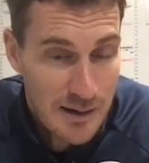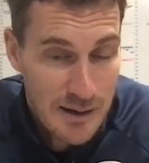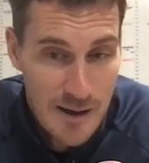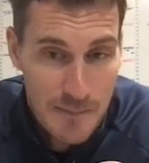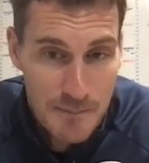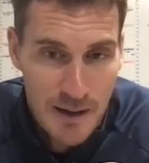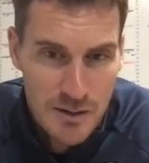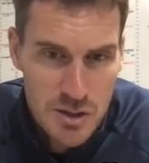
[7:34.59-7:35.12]

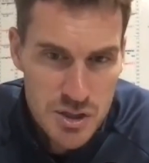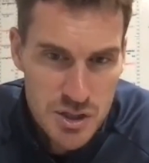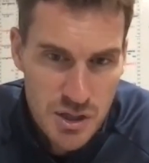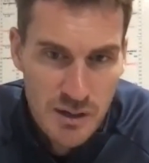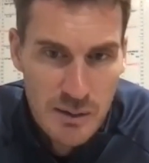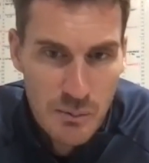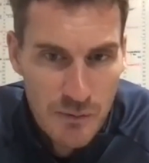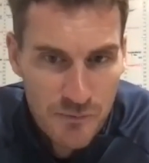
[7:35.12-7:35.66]
Um, and
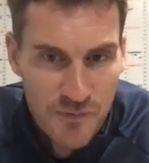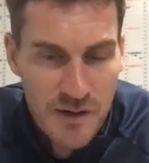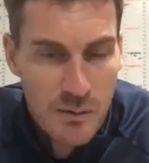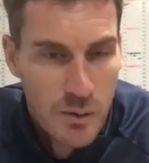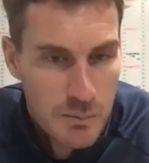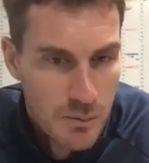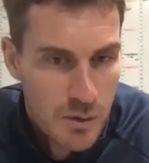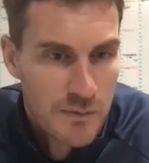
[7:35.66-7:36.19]
certainly, we feel we're
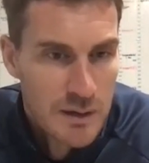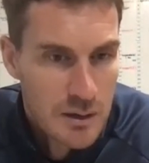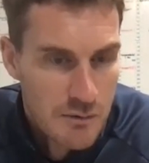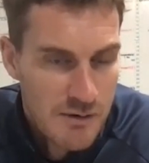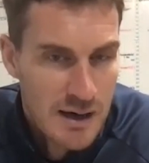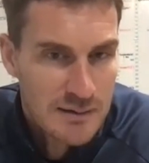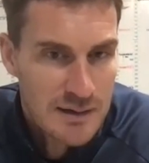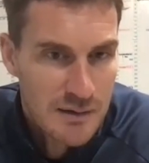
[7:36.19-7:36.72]
moving in the
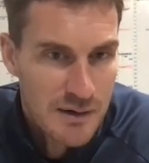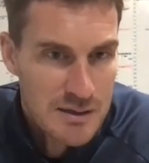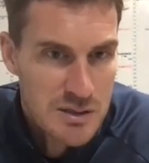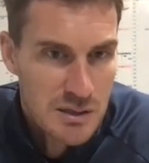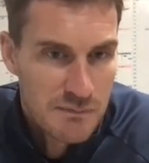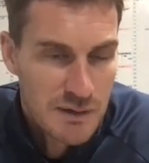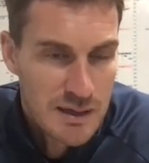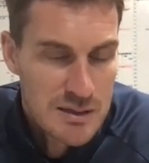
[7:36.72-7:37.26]
right direction
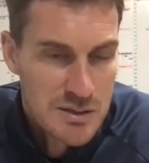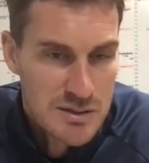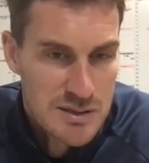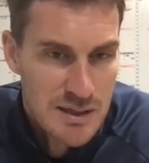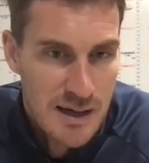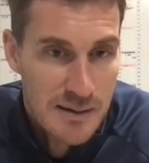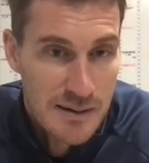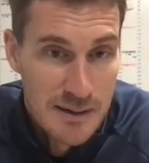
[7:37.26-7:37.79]
in relation to that.